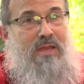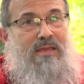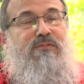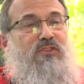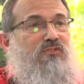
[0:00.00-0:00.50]

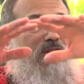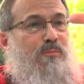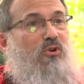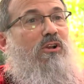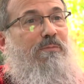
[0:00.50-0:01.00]
you have to see the
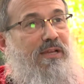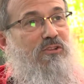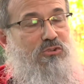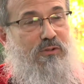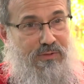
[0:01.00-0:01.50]
broader
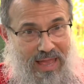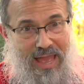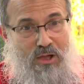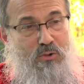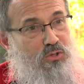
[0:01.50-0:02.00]
picture of
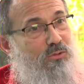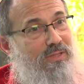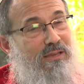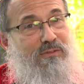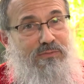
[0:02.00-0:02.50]
how you
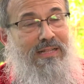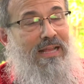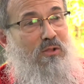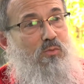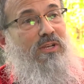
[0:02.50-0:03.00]
live
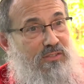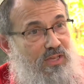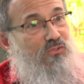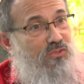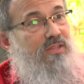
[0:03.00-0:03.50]
and what it
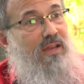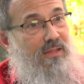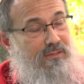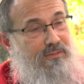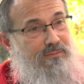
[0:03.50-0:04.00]
does to the other.